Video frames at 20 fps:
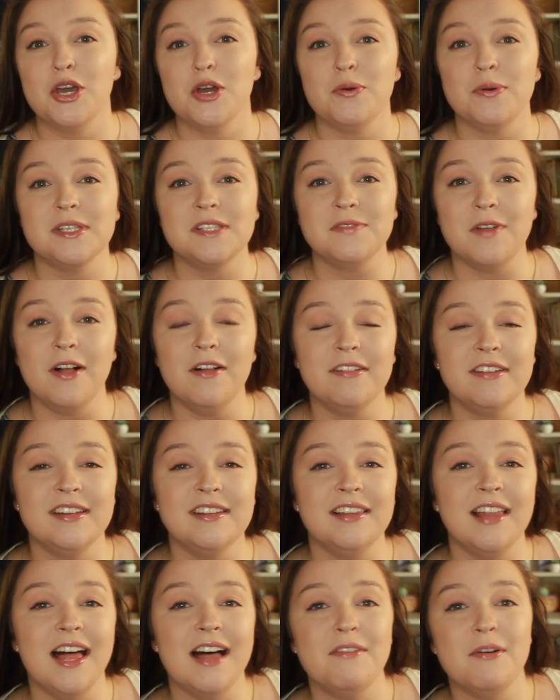who has
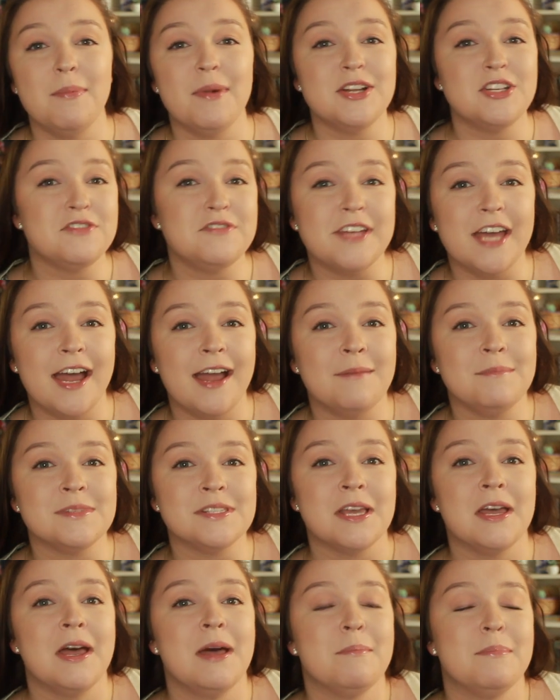fallen in love a bunch of
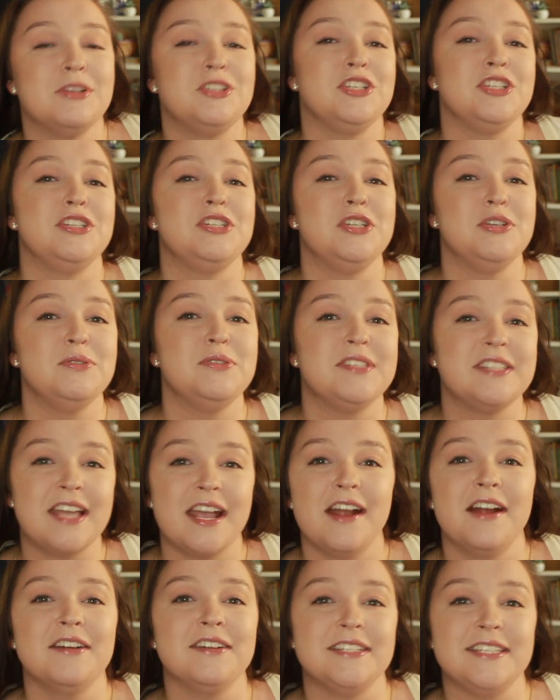times, but she's too
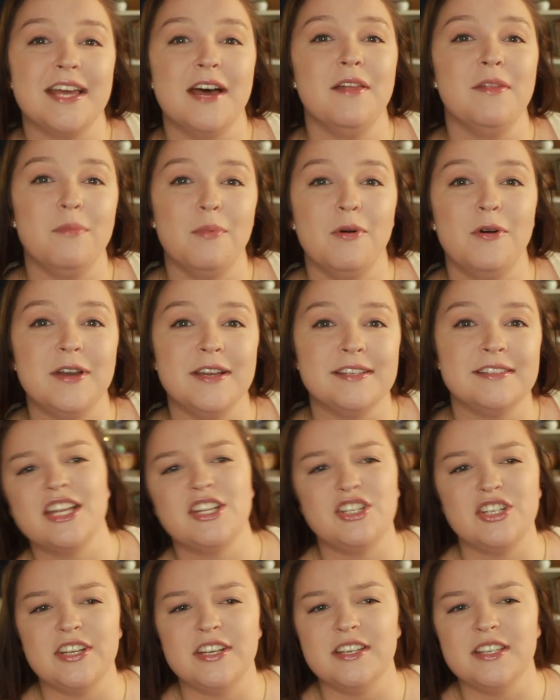scared to tell the boys
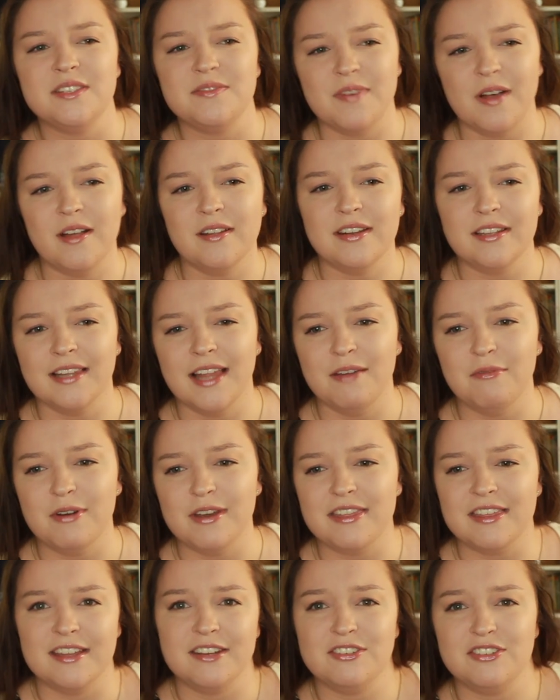that she's fallen in love
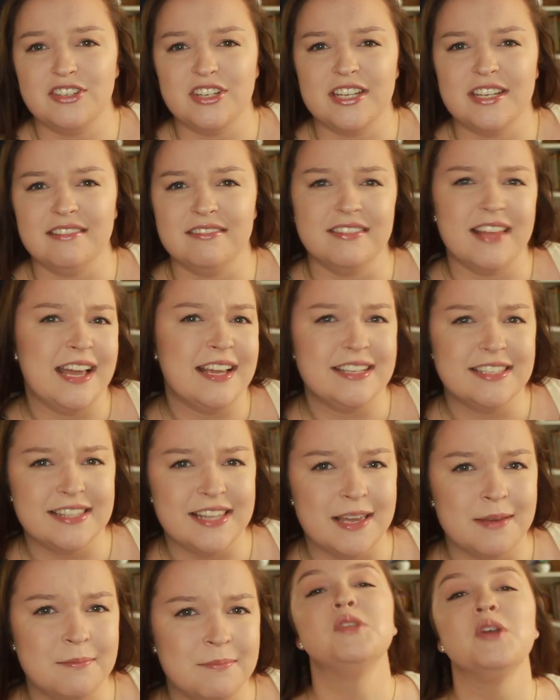with, that she likes
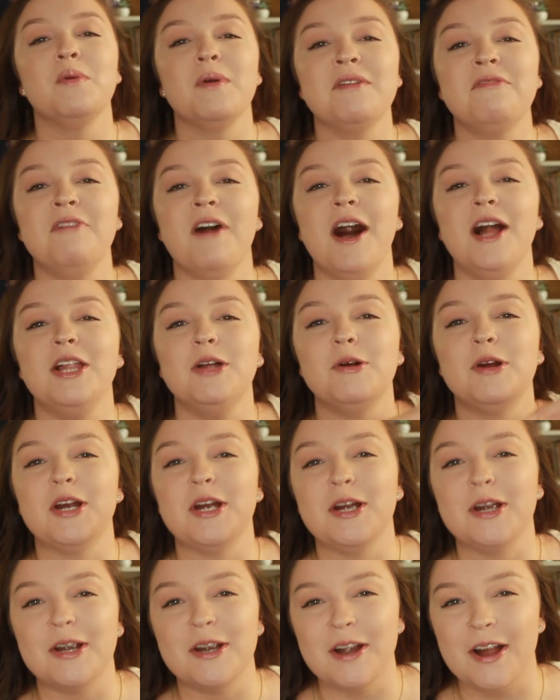them. So we follow
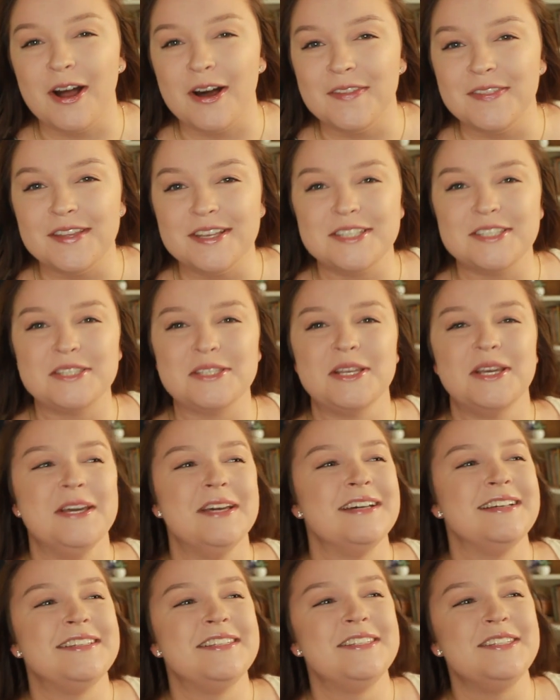her on this
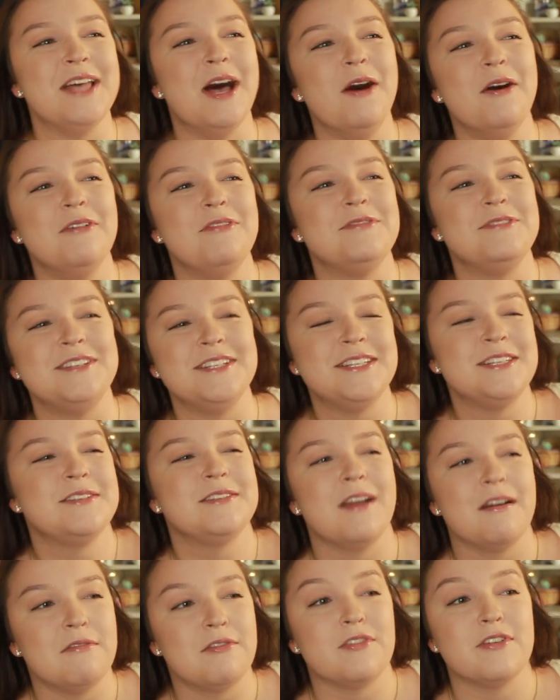
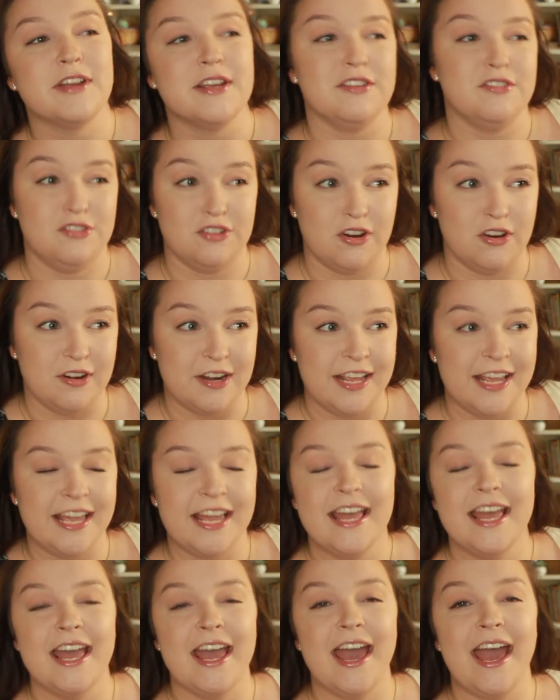self-discovery
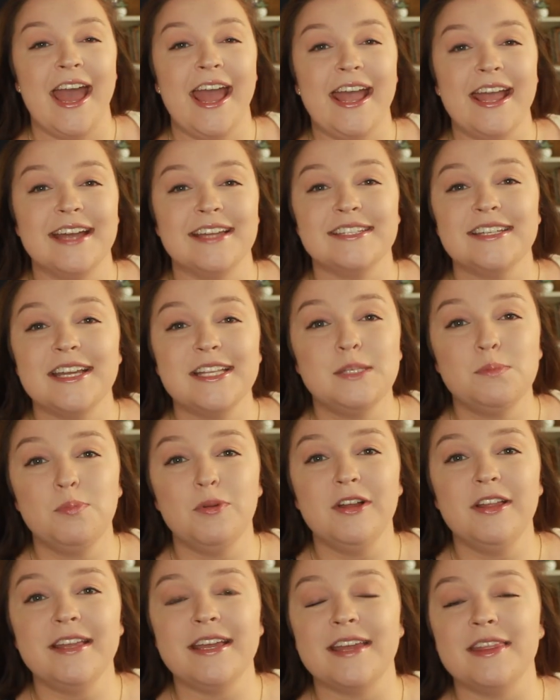journey. And it's
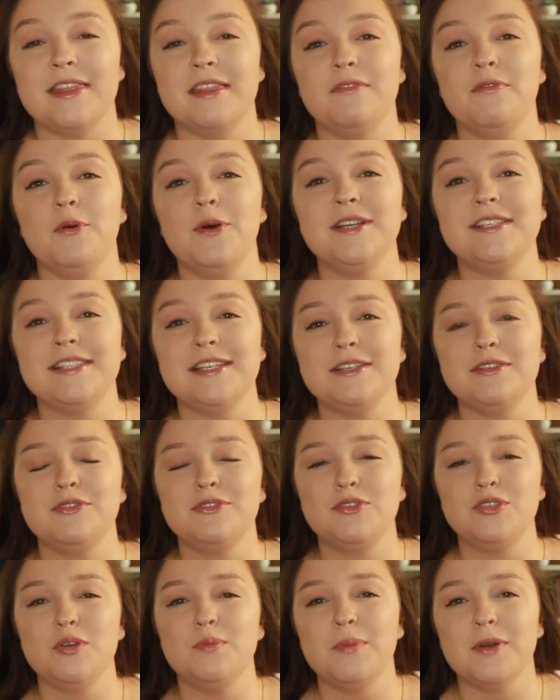brilliant. The voice
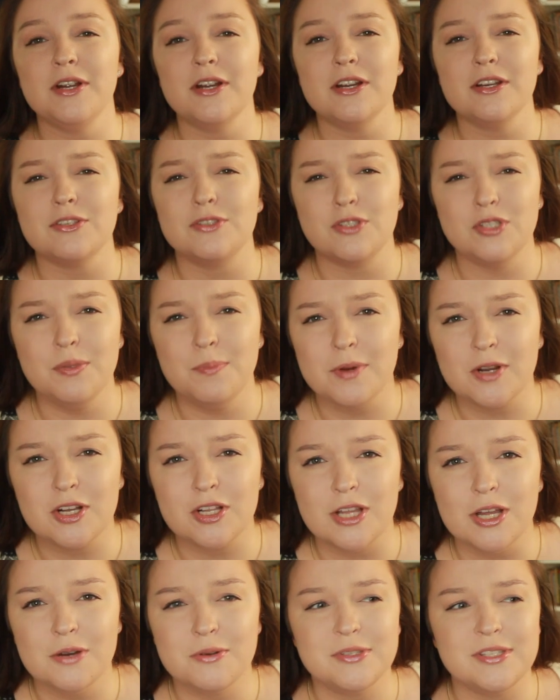is super, super
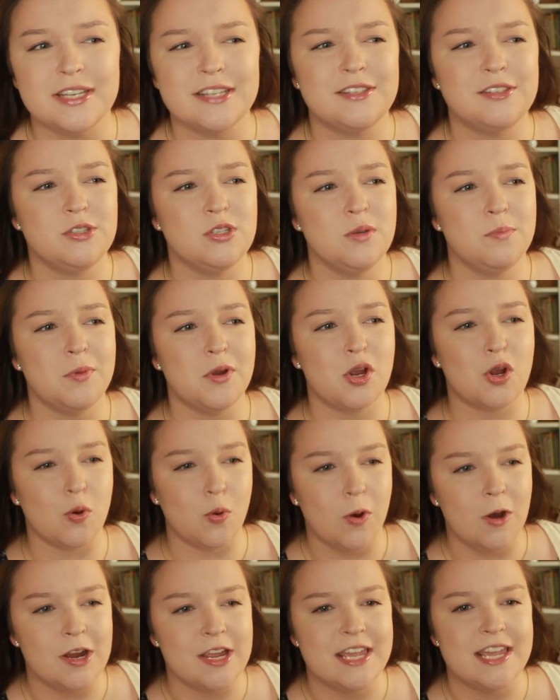close. It's super
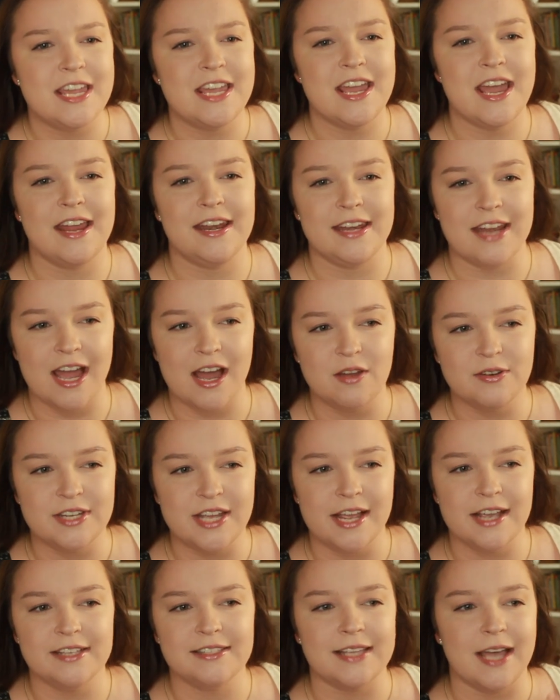quirky. And
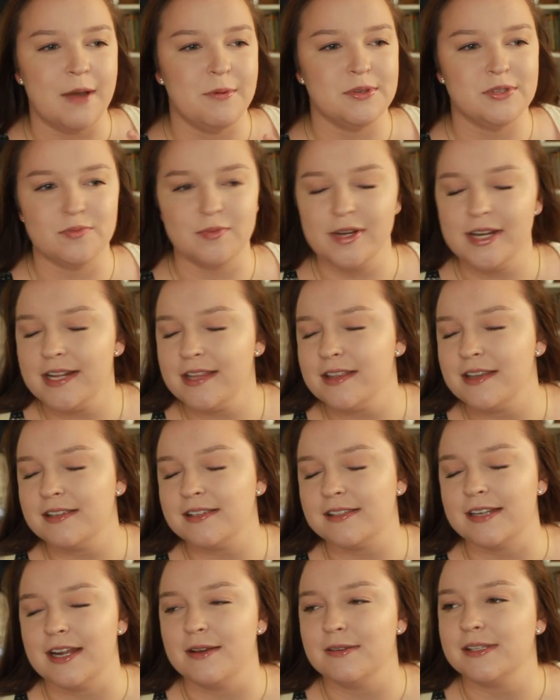nowadays I was reading
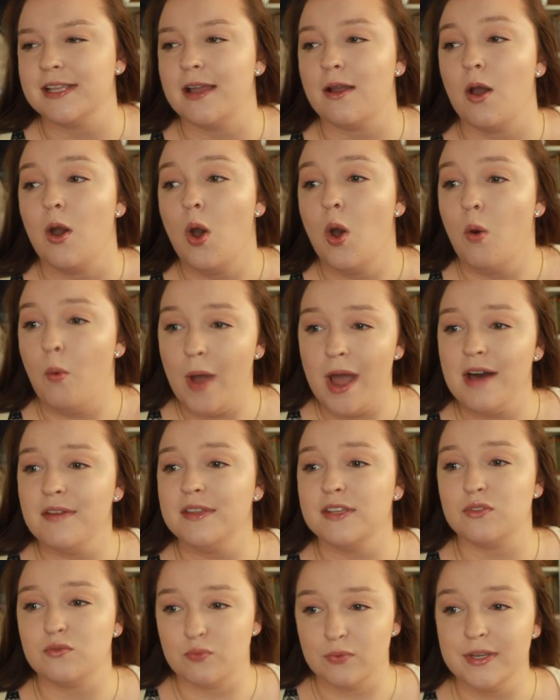this and I was like, wow,
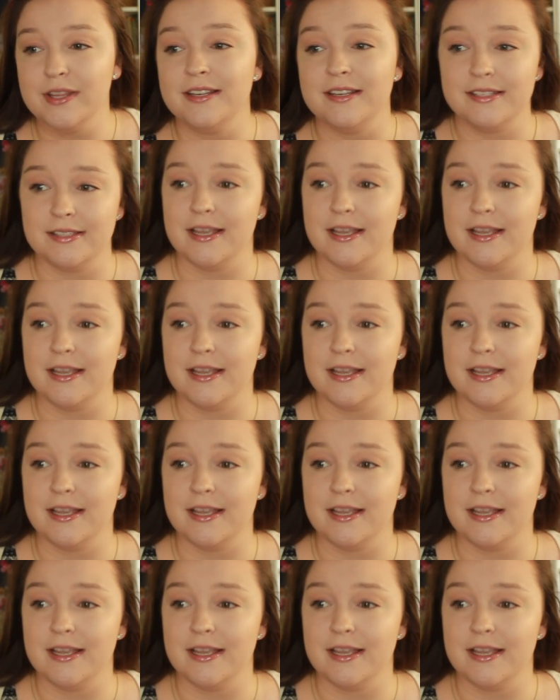this really